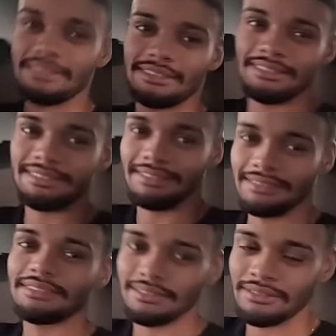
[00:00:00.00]
It's nice, huh?
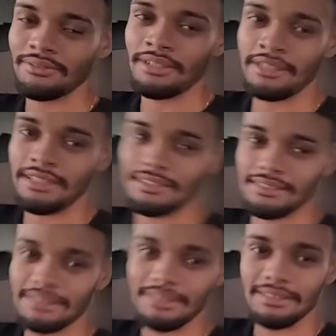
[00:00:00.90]
Yeah. You,
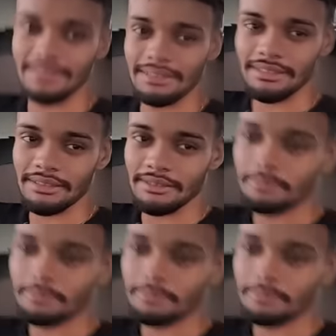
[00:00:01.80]
you like Pattaya?